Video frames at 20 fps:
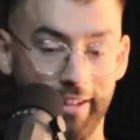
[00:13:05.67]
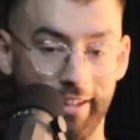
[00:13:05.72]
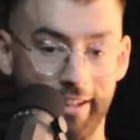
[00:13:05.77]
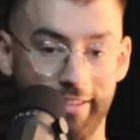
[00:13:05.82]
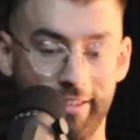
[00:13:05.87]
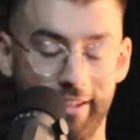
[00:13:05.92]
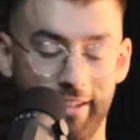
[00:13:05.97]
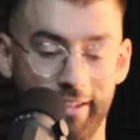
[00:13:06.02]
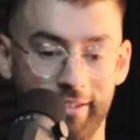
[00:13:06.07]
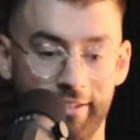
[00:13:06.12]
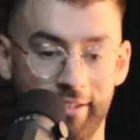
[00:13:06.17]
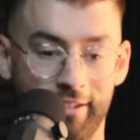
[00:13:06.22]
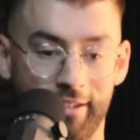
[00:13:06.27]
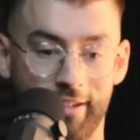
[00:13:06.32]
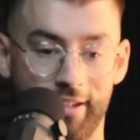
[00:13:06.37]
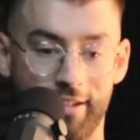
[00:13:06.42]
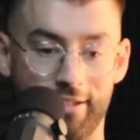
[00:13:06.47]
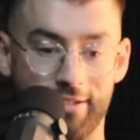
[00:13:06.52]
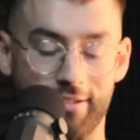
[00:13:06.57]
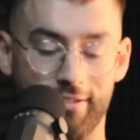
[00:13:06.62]
And then
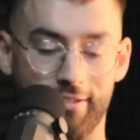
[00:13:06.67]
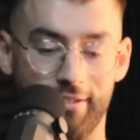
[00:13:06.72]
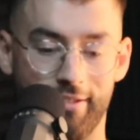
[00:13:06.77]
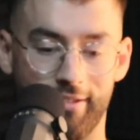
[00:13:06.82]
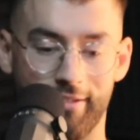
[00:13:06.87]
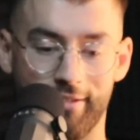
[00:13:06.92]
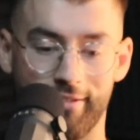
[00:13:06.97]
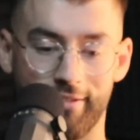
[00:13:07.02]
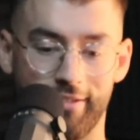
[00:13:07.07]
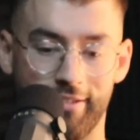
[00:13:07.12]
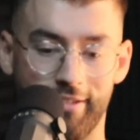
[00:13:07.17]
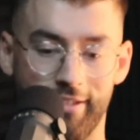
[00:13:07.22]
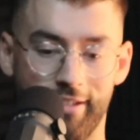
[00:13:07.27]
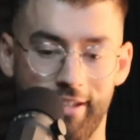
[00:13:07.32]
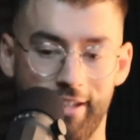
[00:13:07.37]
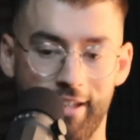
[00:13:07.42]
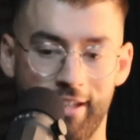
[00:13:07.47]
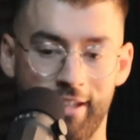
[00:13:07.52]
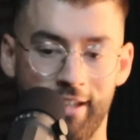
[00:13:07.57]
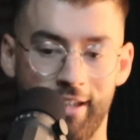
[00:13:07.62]

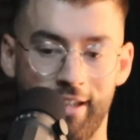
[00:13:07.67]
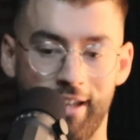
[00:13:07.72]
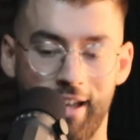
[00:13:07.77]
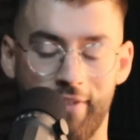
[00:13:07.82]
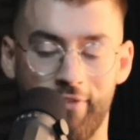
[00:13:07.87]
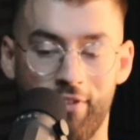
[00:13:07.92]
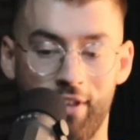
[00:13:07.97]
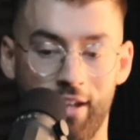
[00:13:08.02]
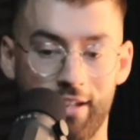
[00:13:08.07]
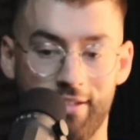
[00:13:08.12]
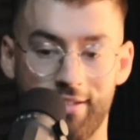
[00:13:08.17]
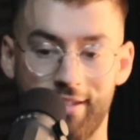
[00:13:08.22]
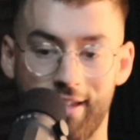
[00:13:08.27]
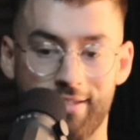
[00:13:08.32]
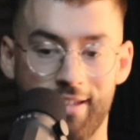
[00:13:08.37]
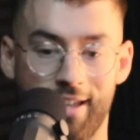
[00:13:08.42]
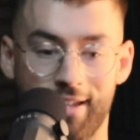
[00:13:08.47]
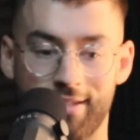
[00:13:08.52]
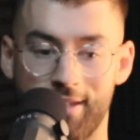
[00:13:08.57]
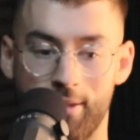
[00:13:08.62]
I feel it's the
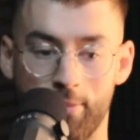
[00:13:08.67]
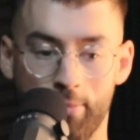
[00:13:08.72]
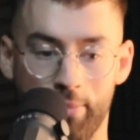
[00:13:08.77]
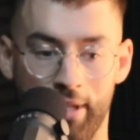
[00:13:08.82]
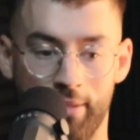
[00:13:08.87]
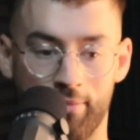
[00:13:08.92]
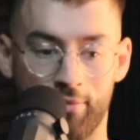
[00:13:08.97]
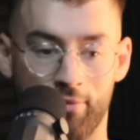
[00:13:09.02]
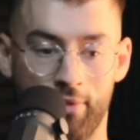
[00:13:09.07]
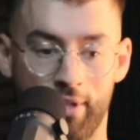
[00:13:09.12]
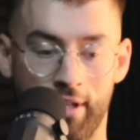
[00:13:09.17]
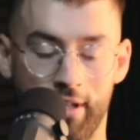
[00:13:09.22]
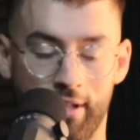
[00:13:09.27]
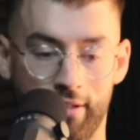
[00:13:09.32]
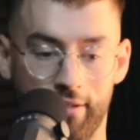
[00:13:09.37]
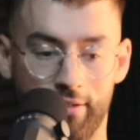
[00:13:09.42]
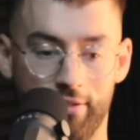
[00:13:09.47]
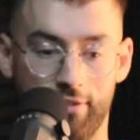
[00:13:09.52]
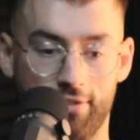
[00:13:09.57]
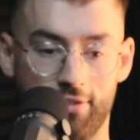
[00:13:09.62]
exact same people
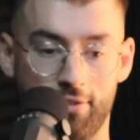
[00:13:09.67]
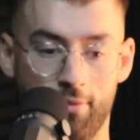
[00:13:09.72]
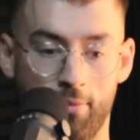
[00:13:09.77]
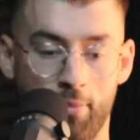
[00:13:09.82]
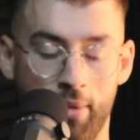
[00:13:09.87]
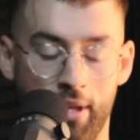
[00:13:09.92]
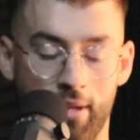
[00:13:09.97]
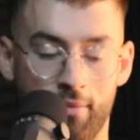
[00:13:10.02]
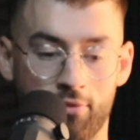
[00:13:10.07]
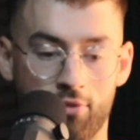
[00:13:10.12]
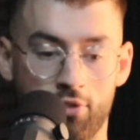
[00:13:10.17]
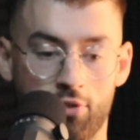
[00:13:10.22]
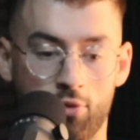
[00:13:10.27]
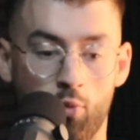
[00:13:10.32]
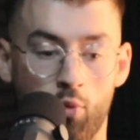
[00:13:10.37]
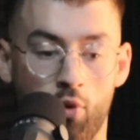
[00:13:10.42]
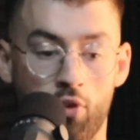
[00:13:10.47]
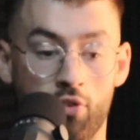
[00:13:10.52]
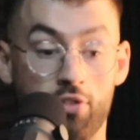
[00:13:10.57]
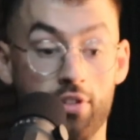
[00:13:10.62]
where some people just
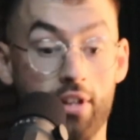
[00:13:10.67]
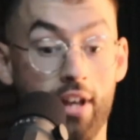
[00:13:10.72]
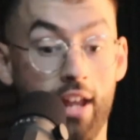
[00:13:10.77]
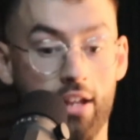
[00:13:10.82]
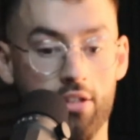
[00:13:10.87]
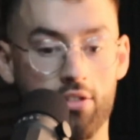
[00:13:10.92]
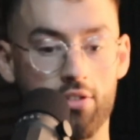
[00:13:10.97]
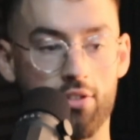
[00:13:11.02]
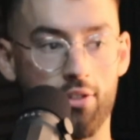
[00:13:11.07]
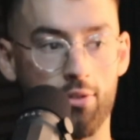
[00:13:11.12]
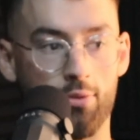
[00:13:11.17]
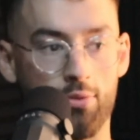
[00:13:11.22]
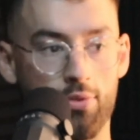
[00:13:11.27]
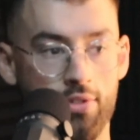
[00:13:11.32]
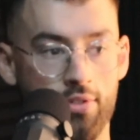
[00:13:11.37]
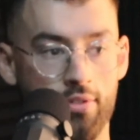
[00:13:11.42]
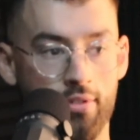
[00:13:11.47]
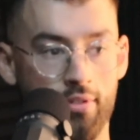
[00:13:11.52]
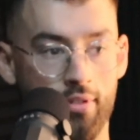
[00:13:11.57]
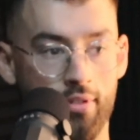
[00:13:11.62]
want an excuse